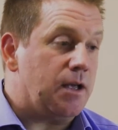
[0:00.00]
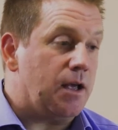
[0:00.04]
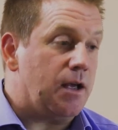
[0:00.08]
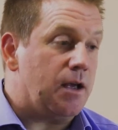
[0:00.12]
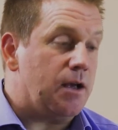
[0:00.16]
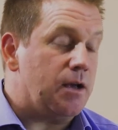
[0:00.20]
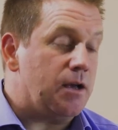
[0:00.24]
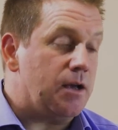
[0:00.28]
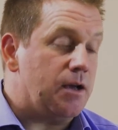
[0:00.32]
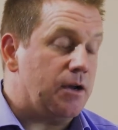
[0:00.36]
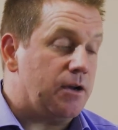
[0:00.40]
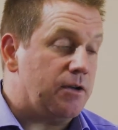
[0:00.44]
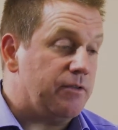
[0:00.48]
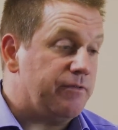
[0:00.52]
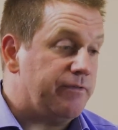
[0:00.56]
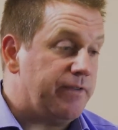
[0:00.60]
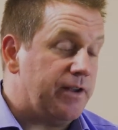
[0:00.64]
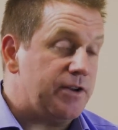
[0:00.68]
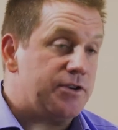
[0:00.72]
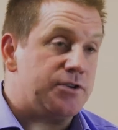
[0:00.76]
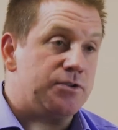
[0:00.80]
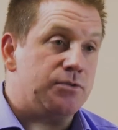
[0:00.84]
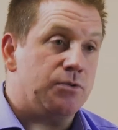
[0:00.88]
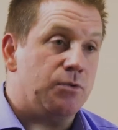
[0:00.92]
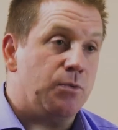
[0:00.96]
a
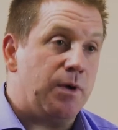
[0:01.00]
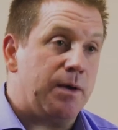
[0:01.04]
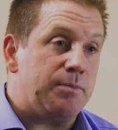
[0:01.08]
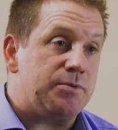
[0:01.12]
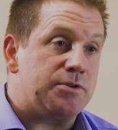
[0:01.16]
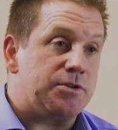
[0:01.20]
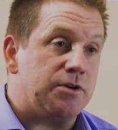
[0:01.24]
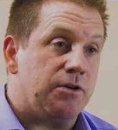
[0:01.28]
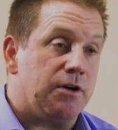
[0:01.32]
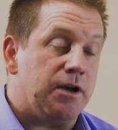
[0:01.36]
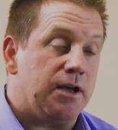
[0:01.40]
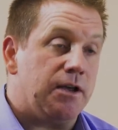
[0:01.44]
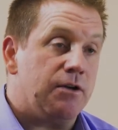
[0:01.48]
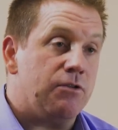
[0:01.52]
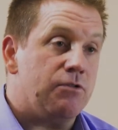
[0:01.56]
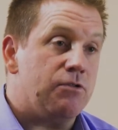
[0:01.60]
conventional website or